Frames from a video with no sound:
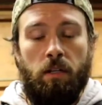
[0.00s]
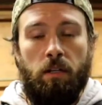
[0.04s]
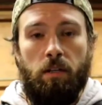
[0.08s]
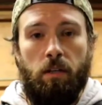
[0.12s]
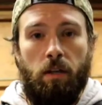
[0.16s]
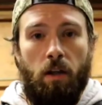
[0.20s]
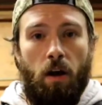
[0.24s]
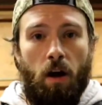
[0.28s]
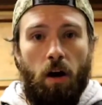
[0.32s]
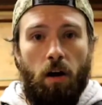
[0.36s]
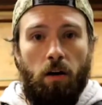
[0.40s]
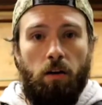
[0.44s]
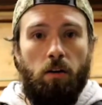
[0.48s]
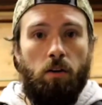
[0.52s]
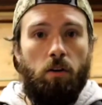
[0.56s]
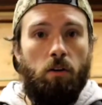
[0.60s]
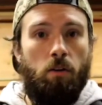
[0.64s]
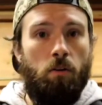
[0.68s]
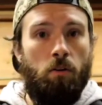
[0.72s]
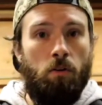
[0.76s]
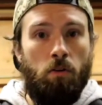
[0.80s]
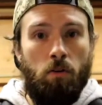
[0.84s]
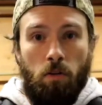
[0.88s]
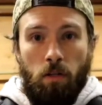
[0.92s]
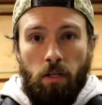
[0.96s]
knock
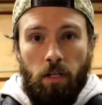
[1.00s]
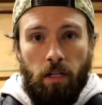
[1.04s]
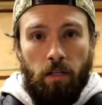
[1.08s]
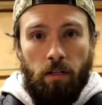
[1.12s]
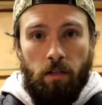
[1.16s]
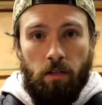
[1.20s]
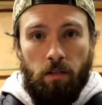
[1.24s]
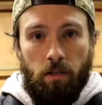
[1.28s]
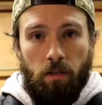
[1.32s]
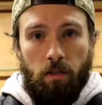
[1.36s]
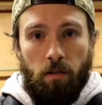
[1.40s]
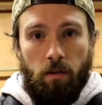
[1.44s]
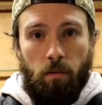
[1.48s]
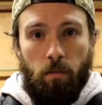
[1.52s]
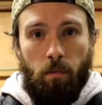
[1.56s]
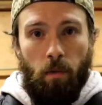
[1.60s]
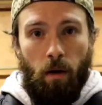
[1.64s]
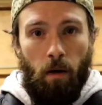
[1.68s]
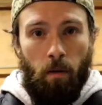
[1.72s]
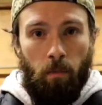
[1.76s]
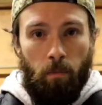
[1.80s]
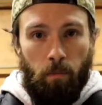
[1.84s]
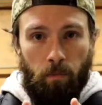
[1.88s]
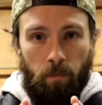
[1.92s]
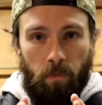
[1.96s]
early into
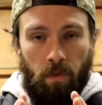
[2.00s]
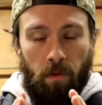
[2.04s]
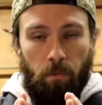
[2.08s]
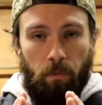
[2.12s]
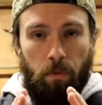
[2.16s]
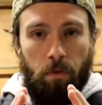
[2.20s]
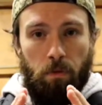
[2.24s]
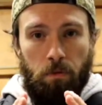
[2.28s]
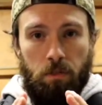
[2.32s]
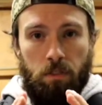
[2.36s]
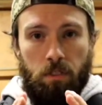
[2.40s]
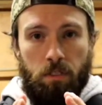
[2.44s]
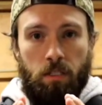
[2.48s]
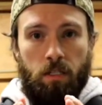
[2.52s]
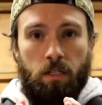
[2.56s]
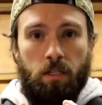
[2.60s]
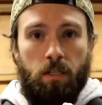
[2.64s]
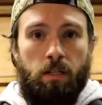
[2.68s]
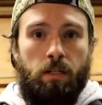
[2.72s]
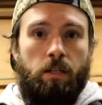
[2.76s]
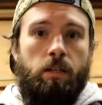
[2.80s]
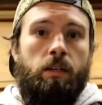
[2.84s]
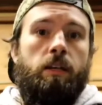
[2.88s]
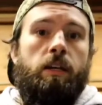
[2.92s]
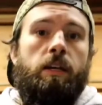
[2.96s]
the boost.
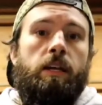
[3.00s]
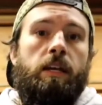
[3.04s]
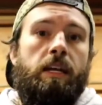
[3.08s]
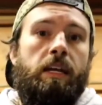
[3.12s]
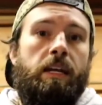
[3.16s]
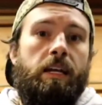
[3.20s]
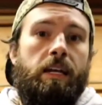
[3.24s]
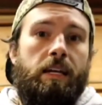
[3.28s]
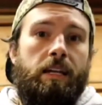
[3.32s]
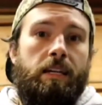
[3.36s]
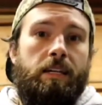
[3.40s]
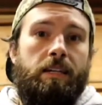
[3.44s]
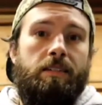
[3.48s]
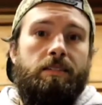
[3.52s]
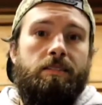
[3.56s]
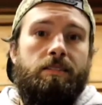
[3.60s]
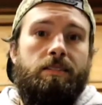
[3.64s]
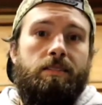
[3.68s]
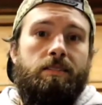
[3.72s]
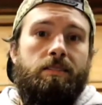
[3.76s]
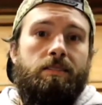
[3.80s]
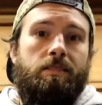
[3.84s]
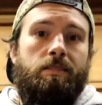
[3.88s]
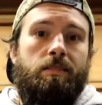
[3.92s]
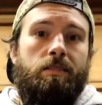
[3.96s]

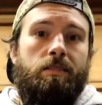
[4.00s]
And